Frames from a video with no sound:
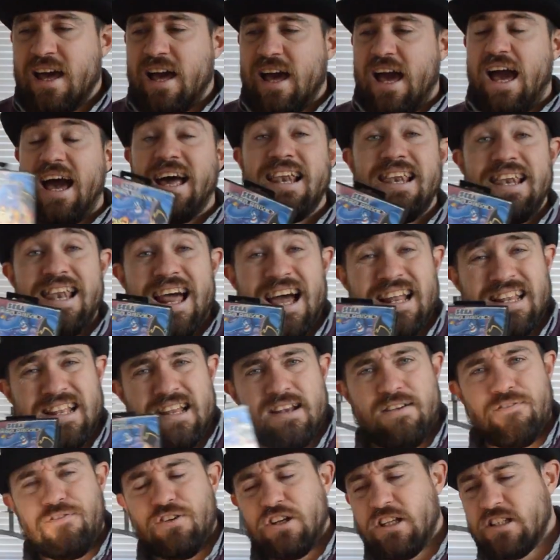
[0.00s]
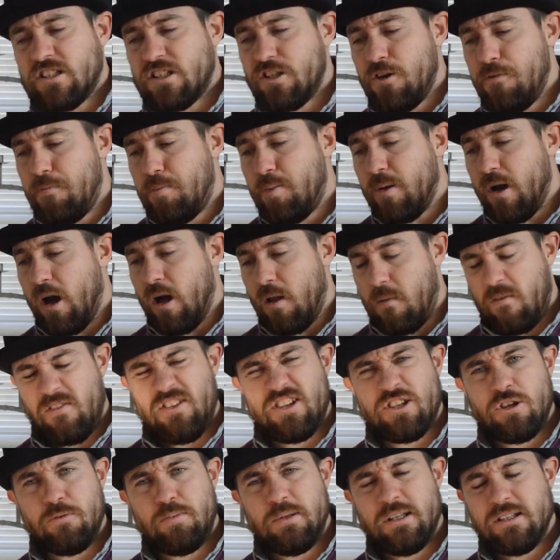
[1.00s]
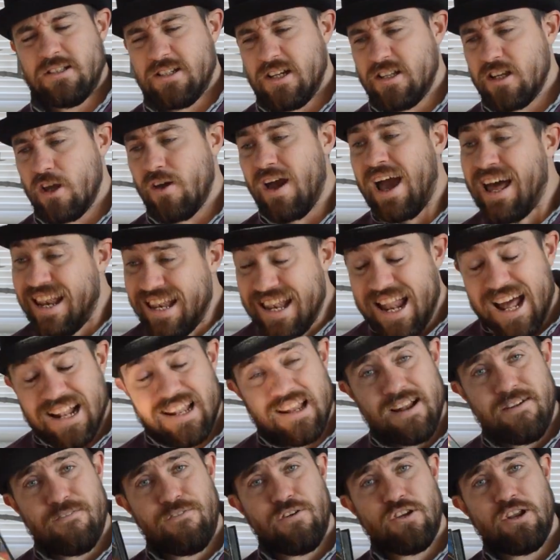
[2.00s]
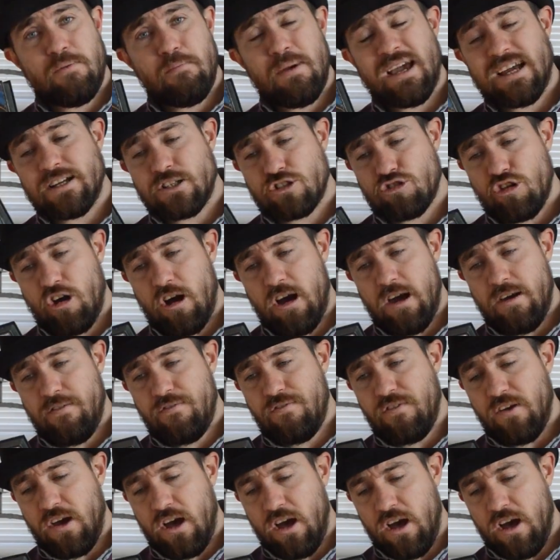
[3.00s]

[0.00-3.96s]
Aladdin for the Super Nintendo, Aladdin for the Mega Drive.